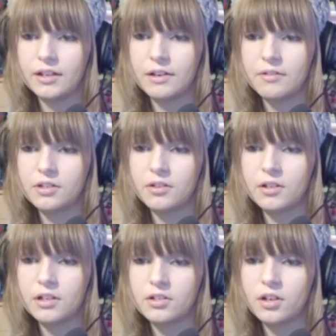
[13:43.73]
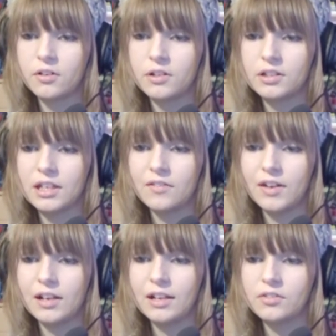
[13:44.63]
it was only a show on the TV.
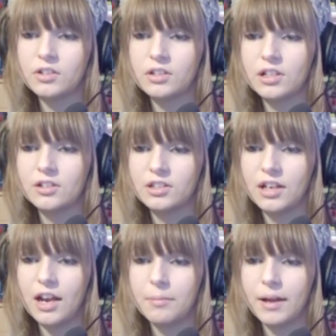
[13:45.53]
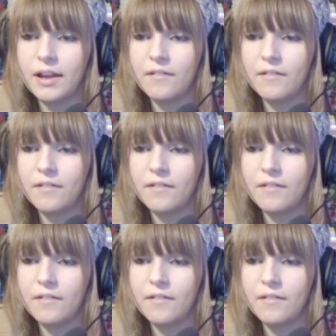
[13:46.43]
Link feels a little shy a bit.